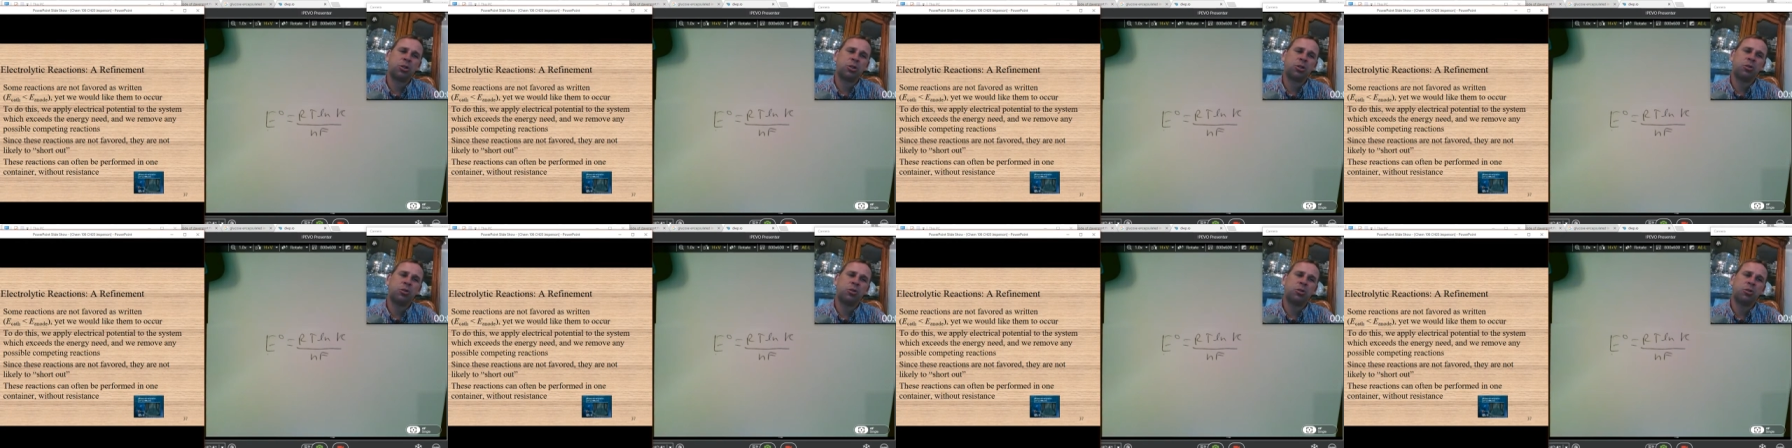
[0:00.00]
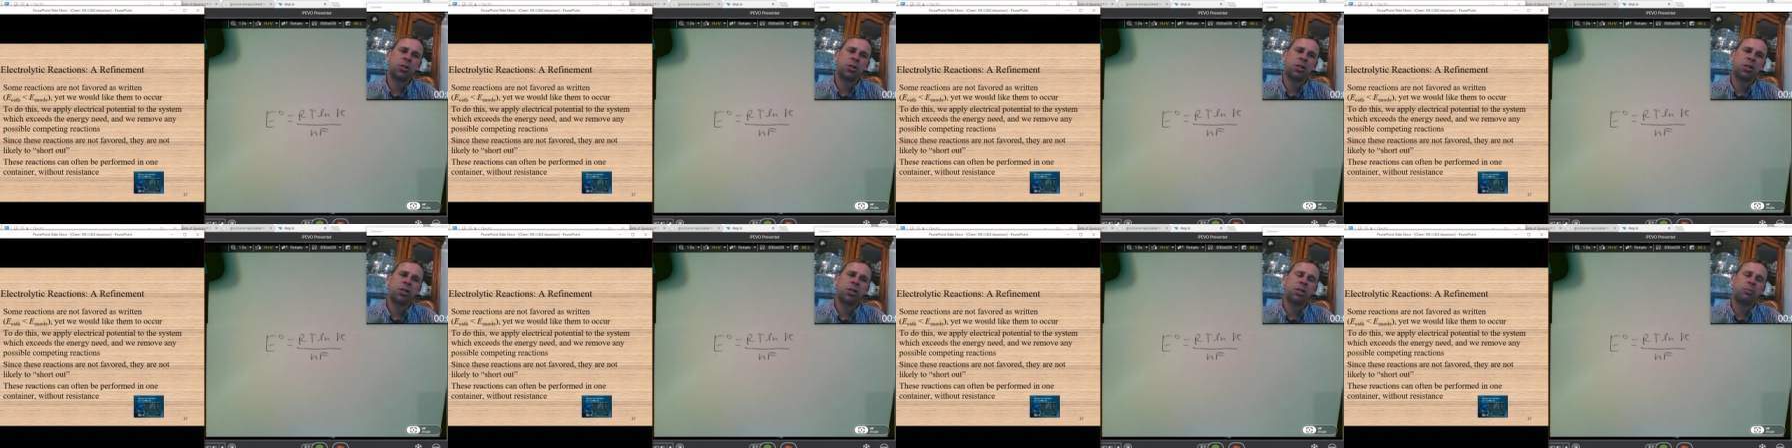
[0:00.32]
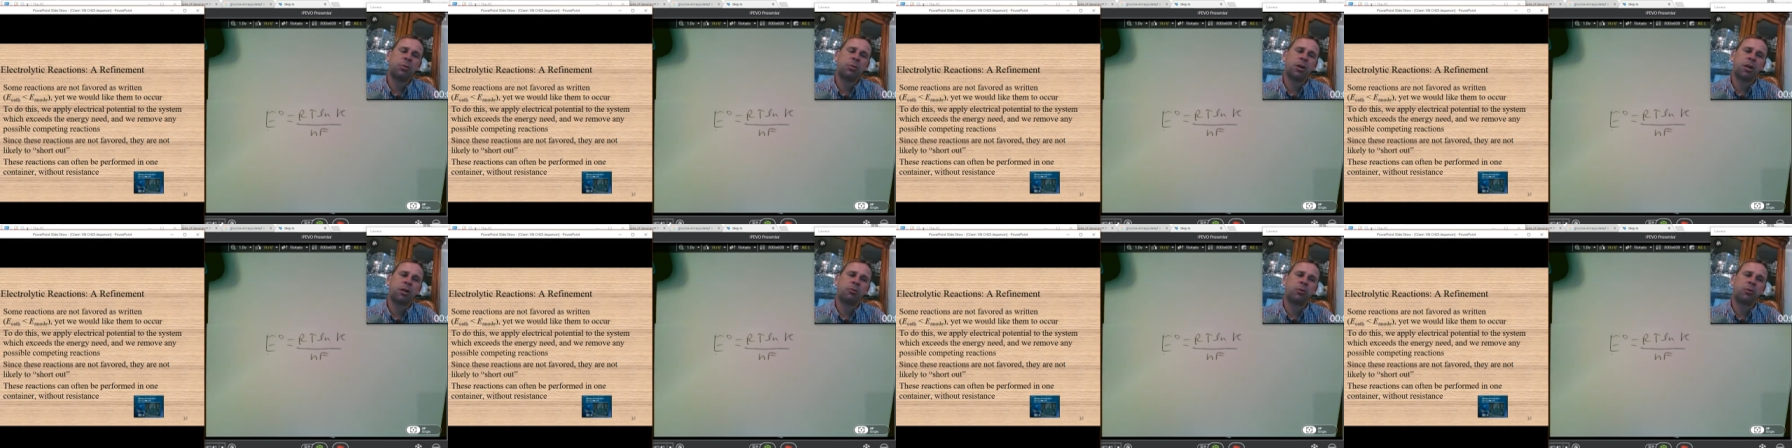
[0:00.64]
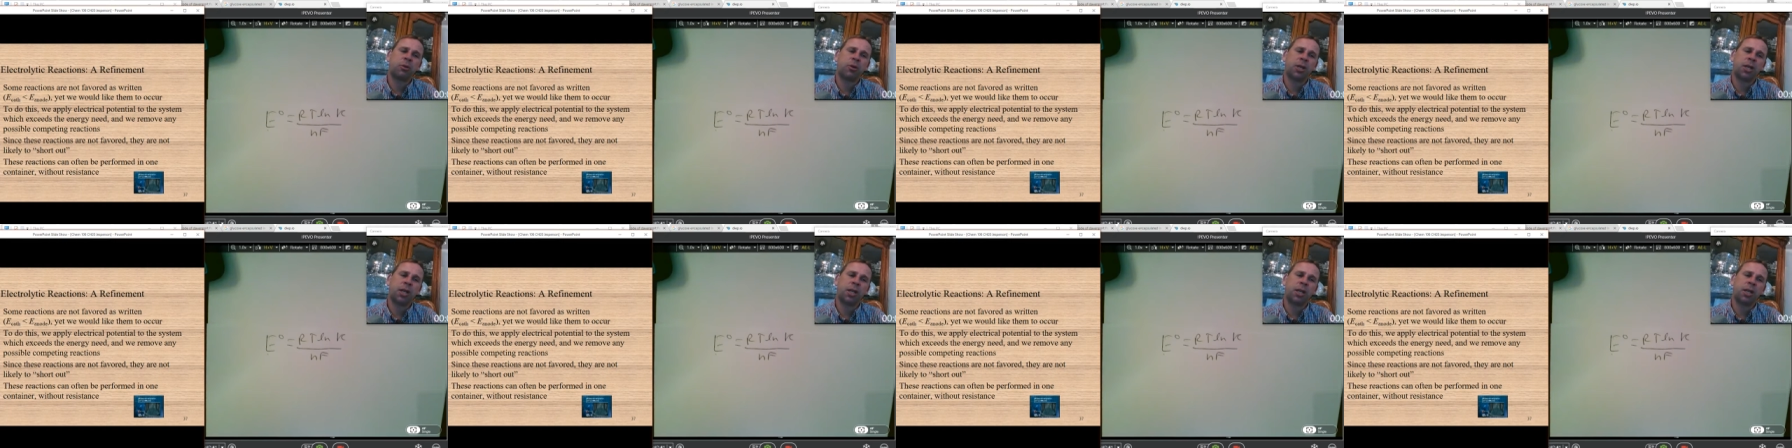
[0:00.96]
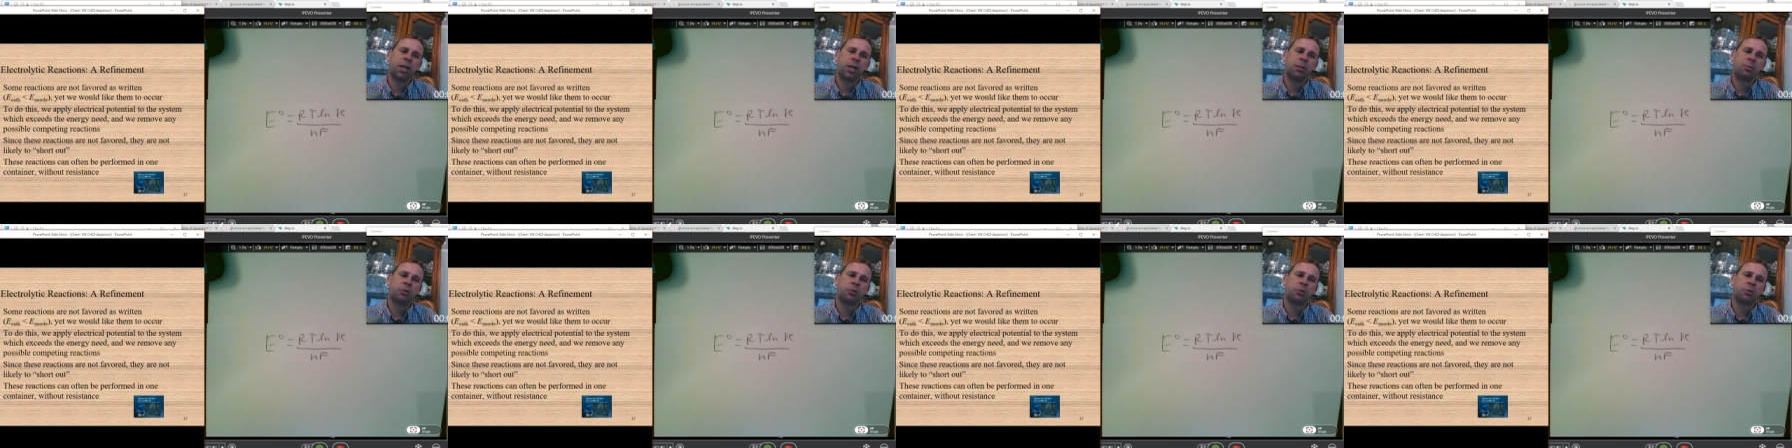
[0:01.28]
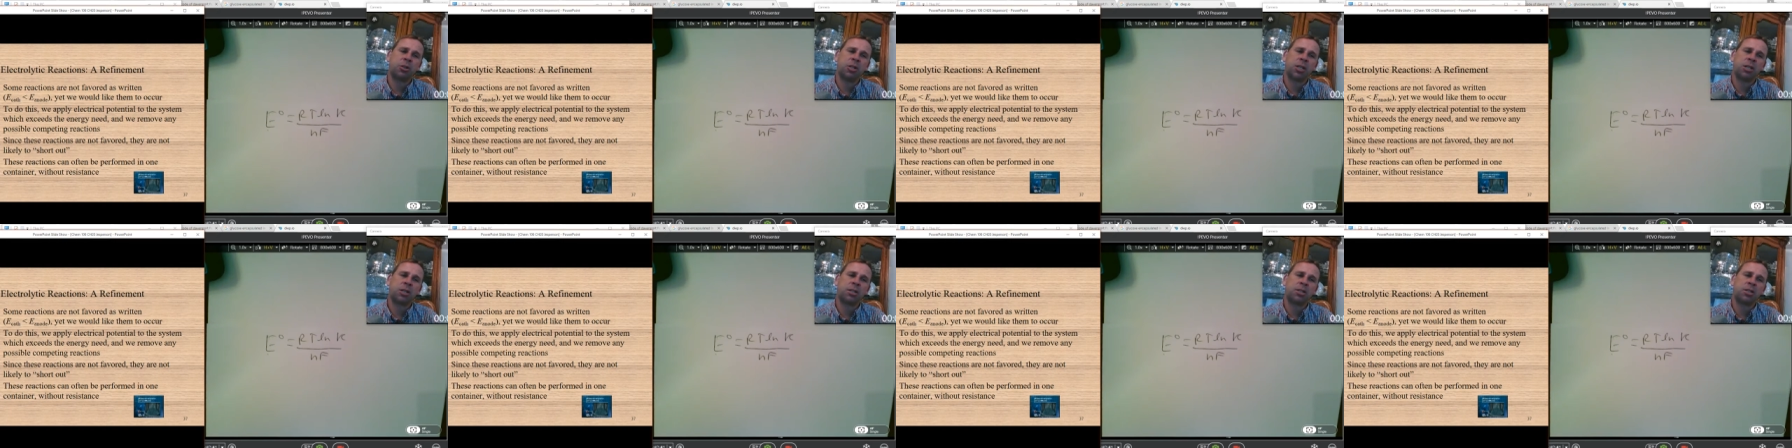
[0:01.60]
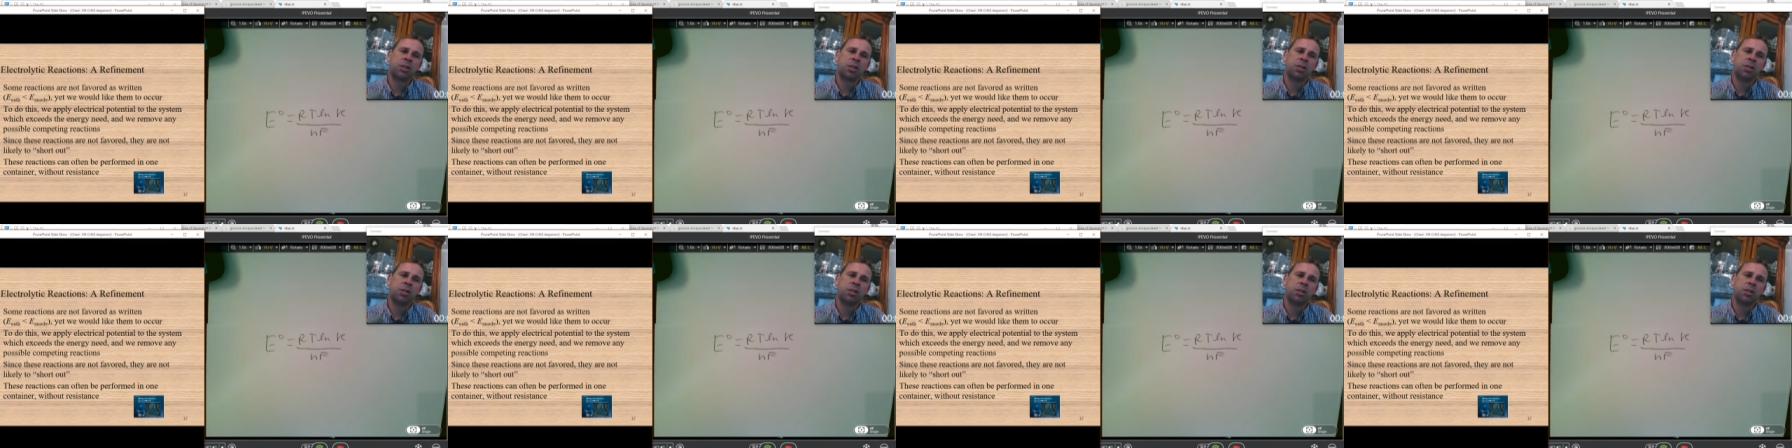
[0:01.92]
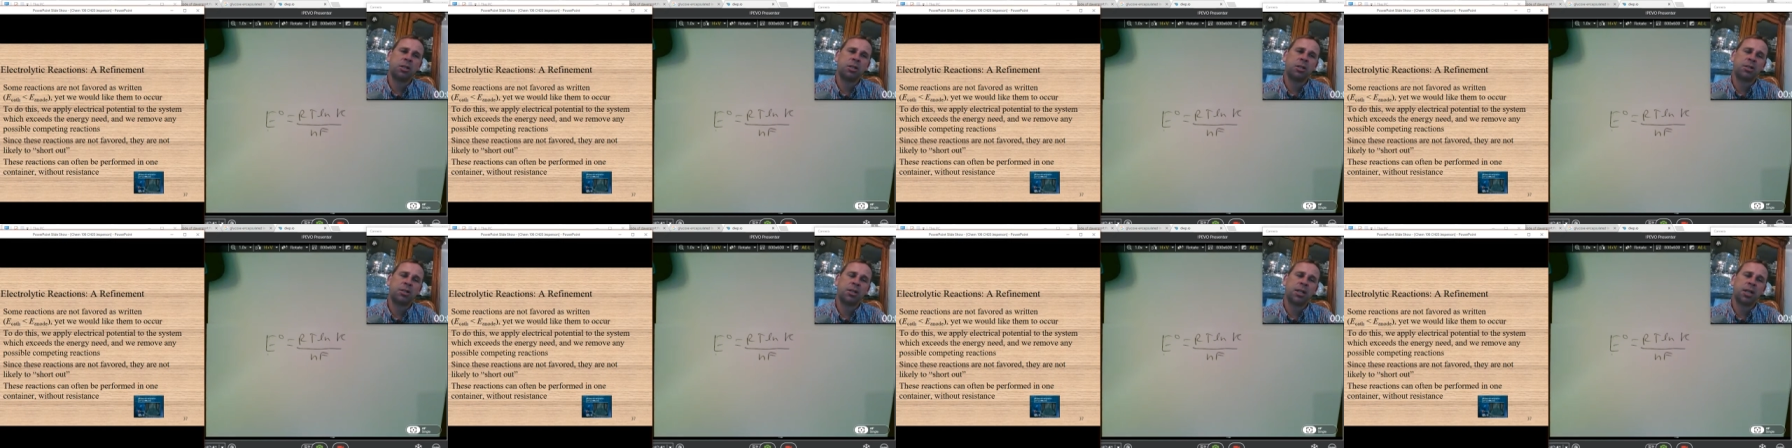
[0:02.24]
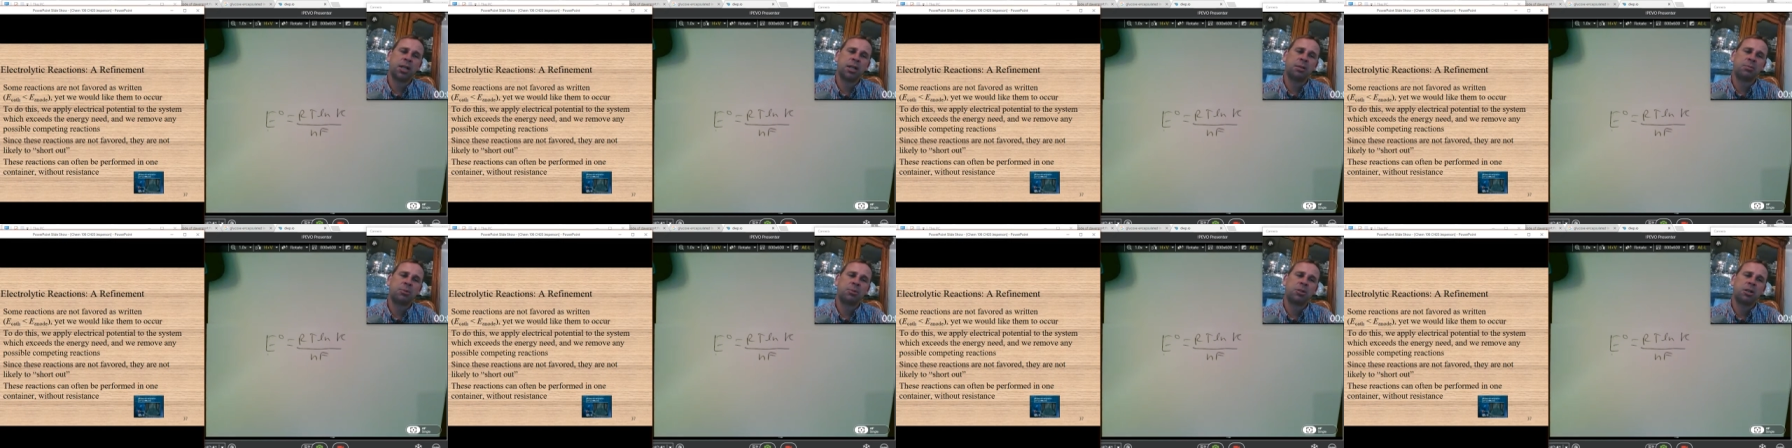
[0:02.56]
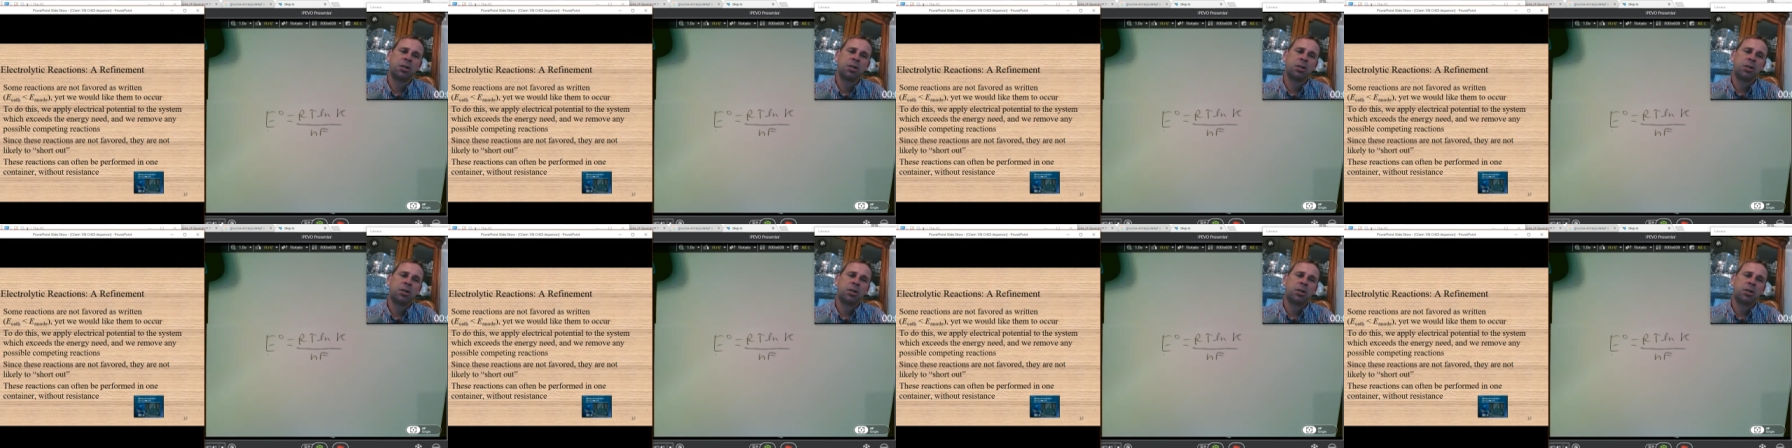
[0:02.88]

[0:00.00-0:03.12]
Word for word: Usually the amount of organic chemistry that's on the exams